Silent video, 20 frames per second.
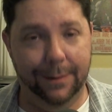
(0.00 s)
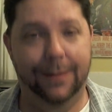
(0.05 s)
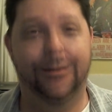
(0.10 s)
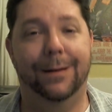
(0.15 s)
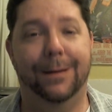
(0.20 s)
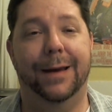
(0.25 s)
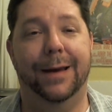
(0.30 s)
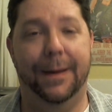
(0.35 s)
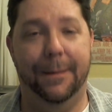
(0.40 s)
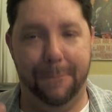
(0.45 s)

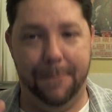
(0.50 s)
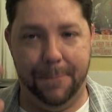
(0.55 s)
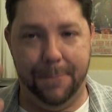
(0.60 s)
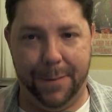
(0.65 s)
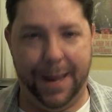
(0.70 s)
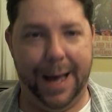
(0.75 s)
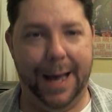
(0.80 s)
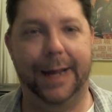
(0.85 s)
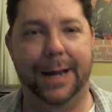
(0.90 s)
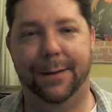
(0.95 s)
and
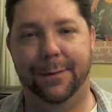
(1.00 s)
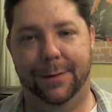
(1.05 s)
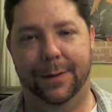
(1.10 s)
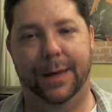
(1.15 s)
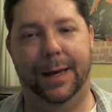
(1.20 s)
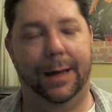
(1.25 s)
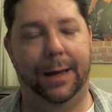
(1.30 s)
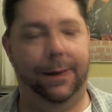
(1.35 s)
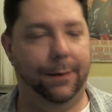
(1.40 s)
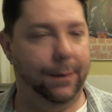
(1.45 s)
buy it
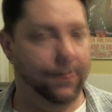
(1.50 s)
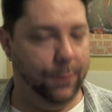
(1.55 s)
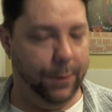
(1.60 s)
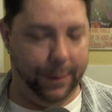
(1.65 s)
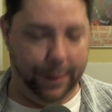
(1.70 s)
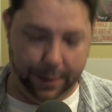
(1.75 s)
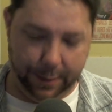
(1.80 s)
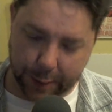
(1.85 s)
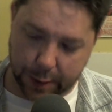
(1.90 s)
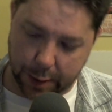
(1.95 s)
then. Then when
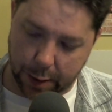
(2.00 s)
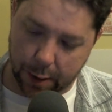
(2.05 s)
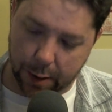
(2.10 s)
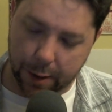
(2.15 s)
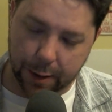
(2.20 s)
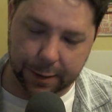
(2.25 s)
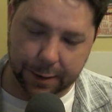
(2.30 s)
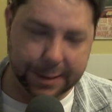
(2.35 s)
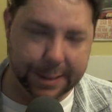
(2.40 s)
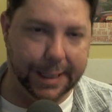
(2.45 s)
it's
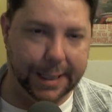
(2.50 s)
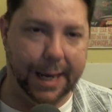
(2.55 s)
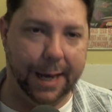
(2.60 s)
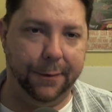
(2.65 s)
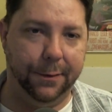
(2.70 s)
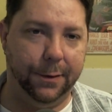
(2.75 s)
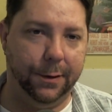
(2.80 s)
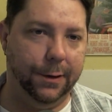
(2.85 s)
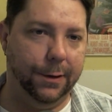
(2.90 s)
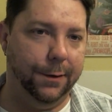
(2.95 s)
all
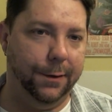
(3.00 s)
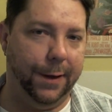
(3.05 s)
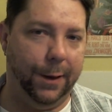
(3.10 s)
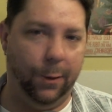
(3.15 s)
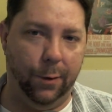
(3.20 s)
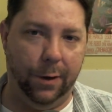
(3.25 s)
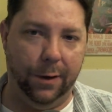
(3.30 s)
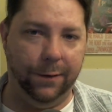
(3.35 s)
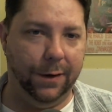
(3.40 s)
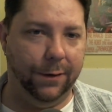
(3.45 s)
together, that
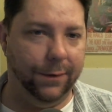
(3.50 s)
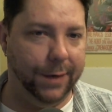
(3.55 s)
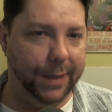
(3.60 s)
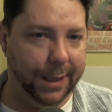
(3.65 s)
way if you have any